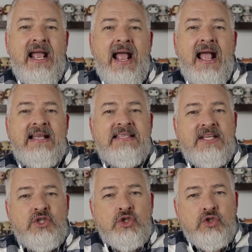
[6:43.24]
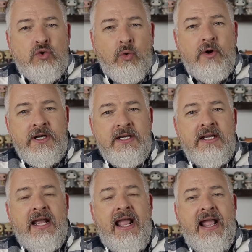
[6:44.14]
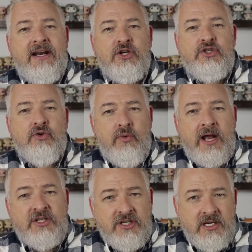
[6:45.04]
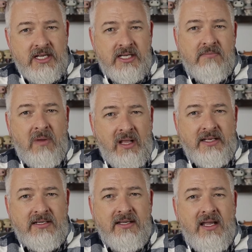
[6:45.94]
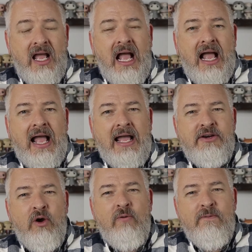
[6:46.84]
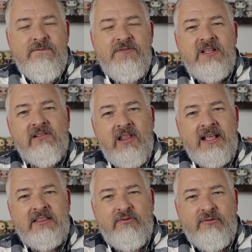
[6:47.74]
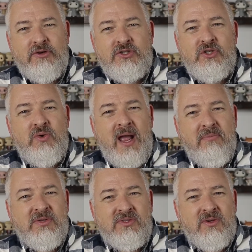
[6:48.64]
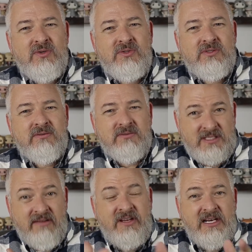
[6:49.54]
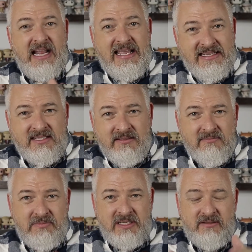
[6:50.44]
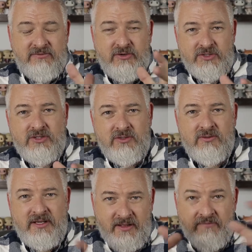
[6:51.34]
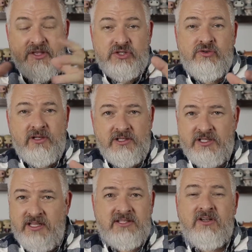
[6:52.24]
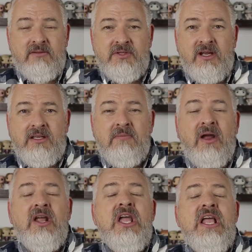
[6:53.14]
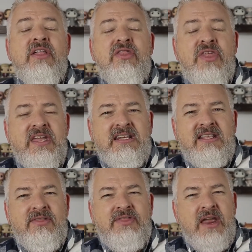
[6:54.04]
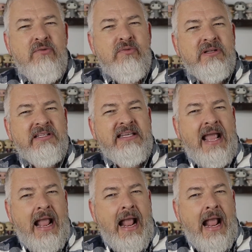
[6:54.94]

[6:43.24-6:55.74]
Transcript: has a story and a direction in mind. I don't feel like the first two episodes, 7 and 8 being the first two of this trilogy, that's all I'm talking about, that they really